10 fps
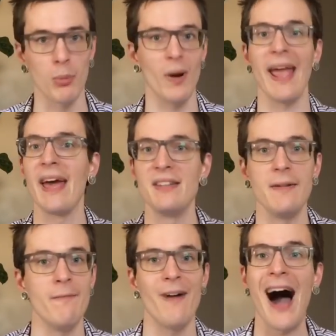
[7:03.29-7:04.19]
brand
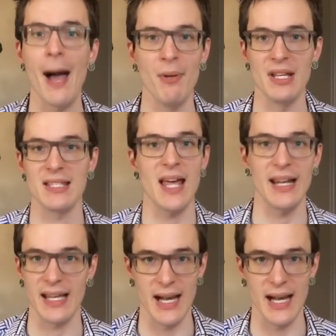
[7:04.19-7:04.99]
and vibe and aesthetic and